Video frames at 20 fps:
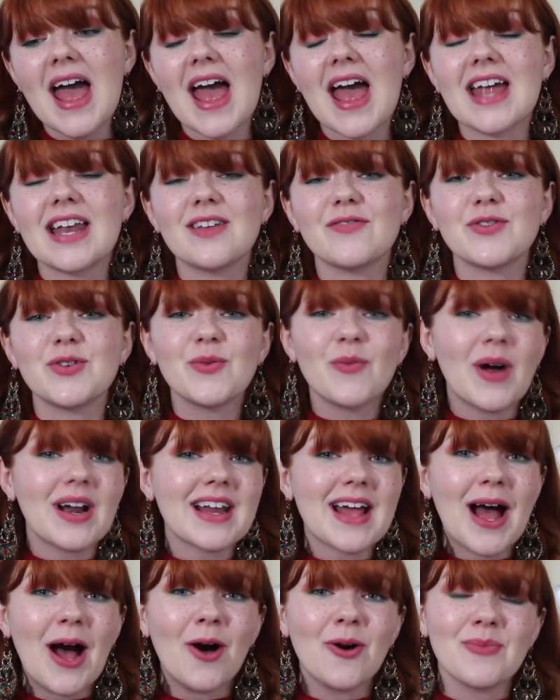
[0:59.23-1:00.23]
And if you want
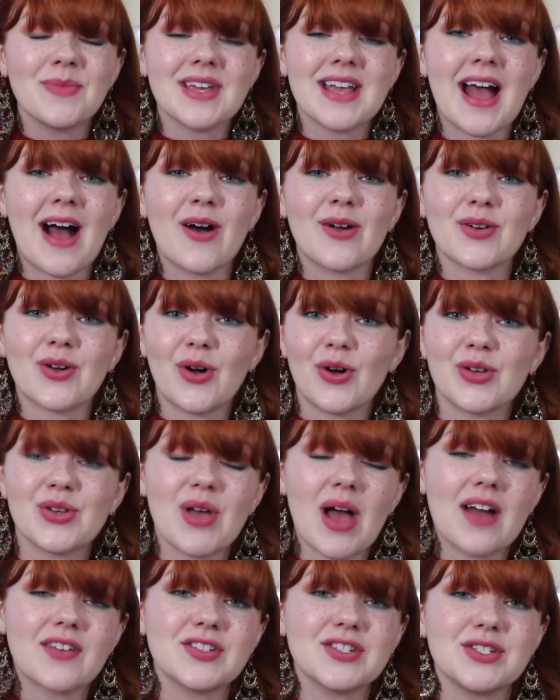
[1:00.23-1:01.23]
to help me out, all you
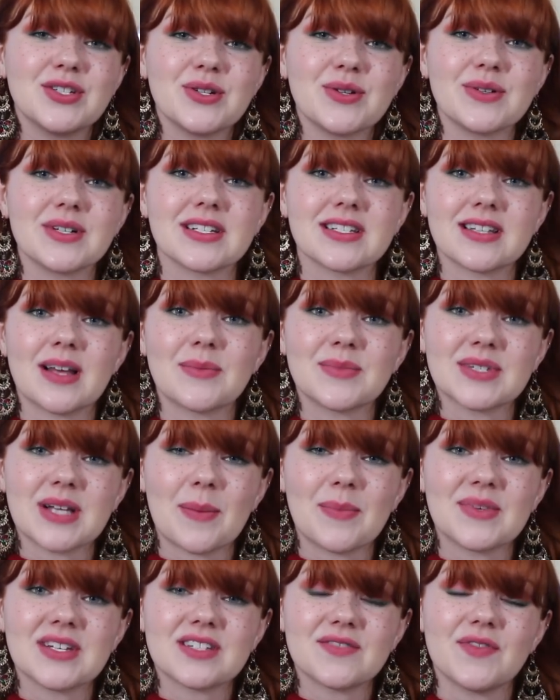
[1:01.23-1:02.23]
have to do is thumbs
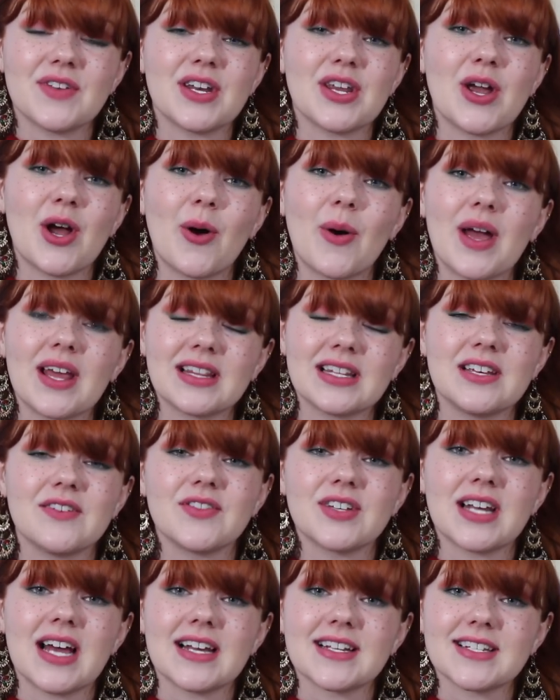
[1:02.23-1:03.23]
up this video and leave
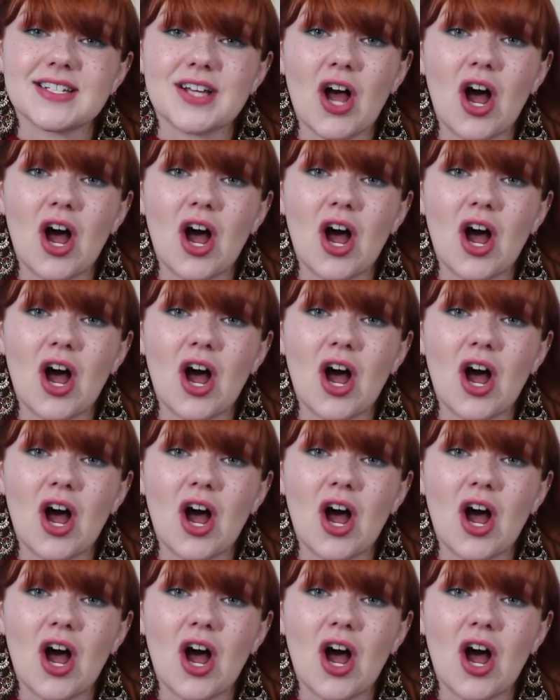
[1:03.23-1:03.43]
a nice